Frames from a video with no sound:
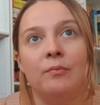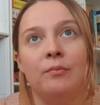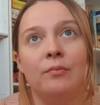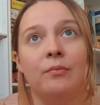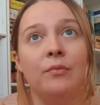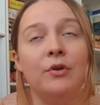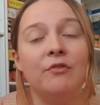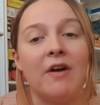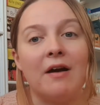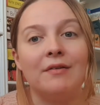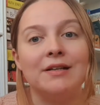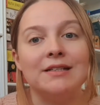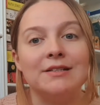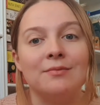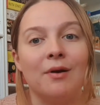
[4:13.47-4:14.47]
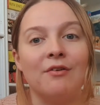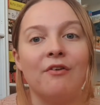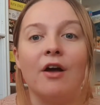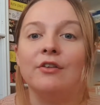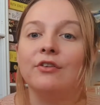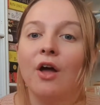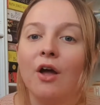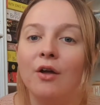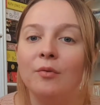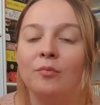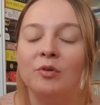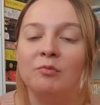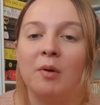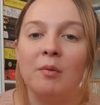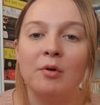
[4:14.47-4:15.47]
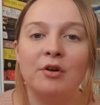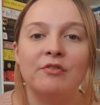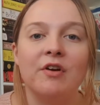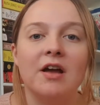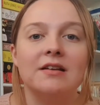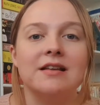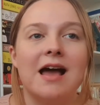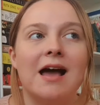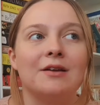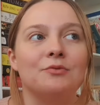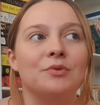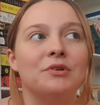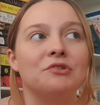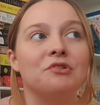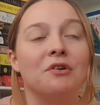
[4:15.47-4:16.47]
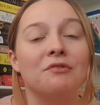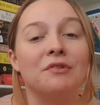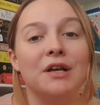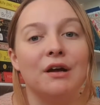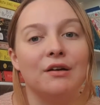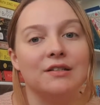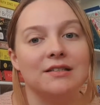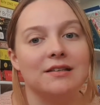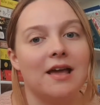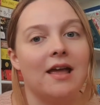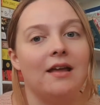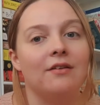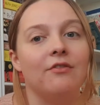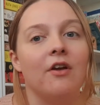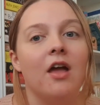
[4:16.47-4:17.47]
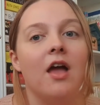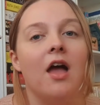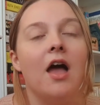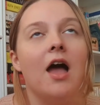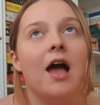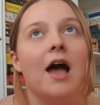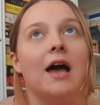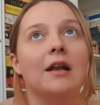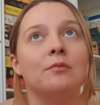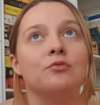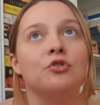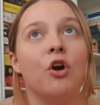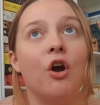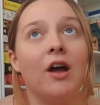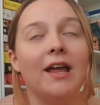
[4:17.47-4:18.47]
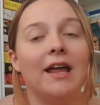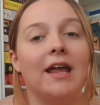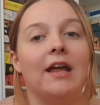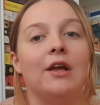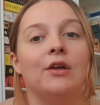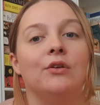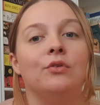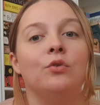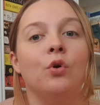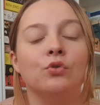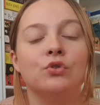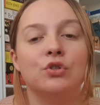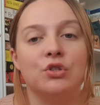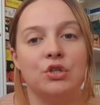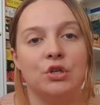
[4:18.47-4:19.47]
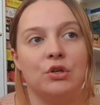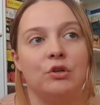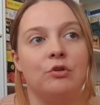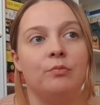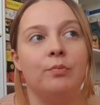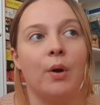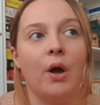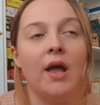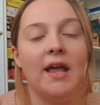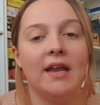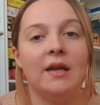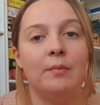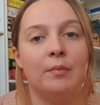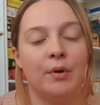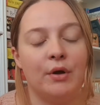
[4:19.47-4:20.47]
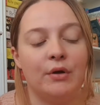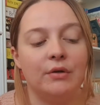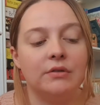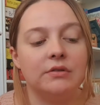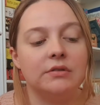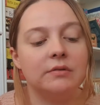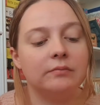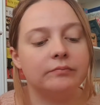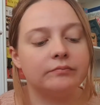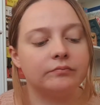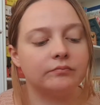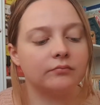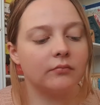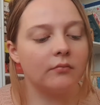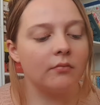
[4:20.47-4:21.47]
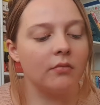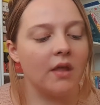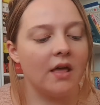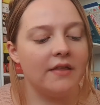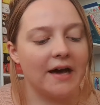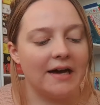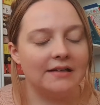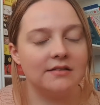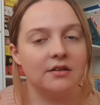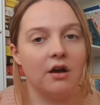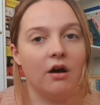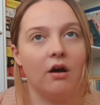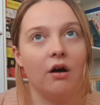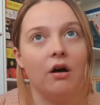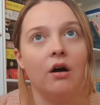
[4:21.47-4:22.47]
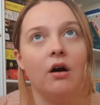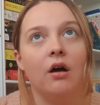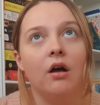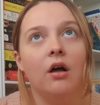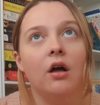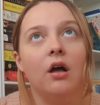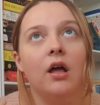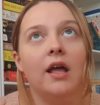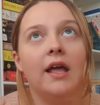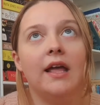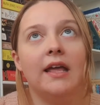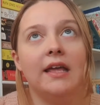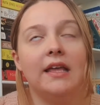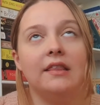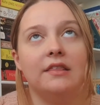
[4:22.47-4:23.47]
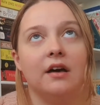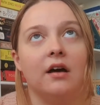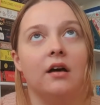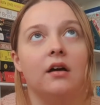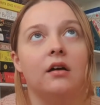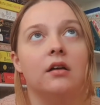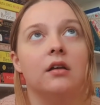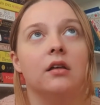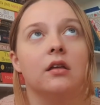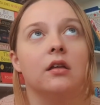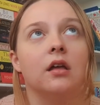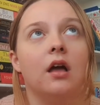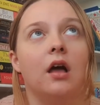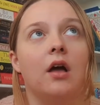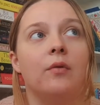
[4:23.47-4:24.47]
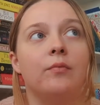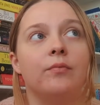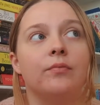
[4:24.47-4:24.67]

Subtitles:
move out into my first home with my boyfriend, and we were trying really hard to save, and I'm trying not to buy any books that are either, I